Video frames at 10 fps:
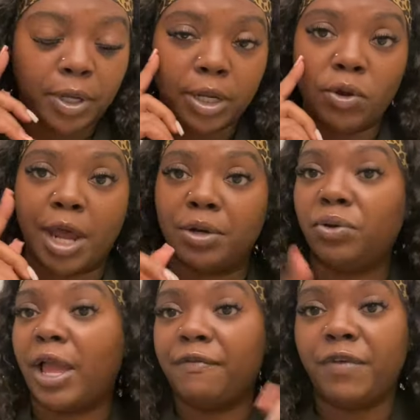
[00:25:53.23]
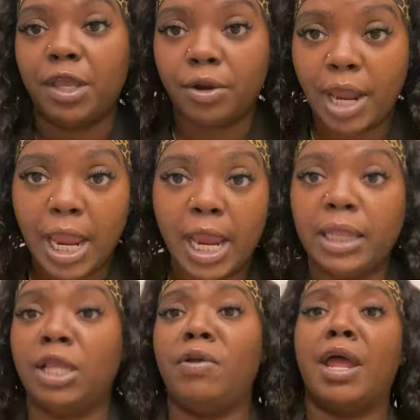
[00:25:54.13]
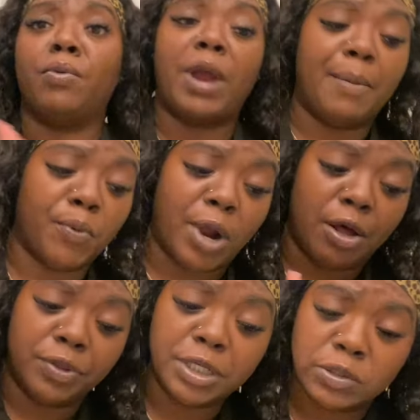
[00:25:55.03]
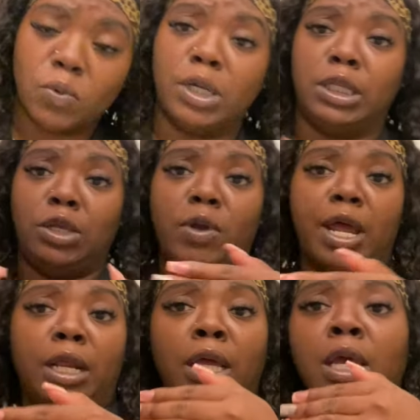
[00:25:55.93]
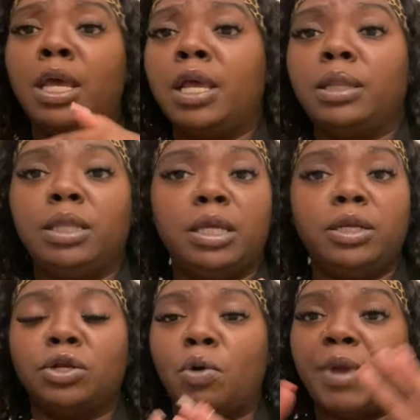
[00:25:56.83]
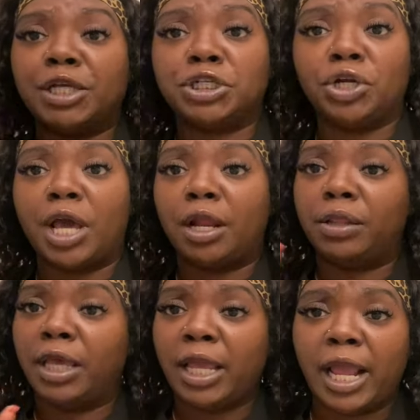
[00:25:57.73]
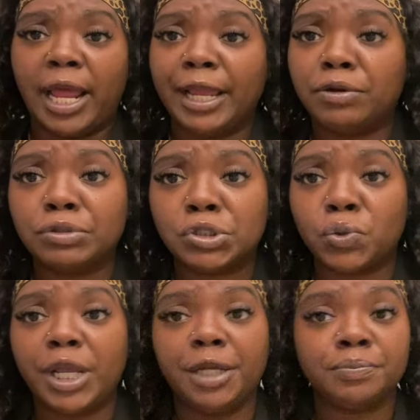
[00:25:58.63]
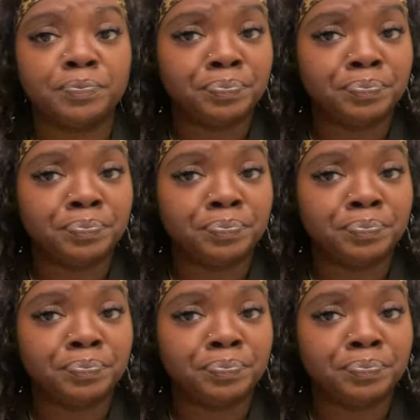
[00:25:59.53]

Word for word: You got to do like figure eight, and you got to wrap around this one, and then you got to, you know, make sure you're not on the ankle joint.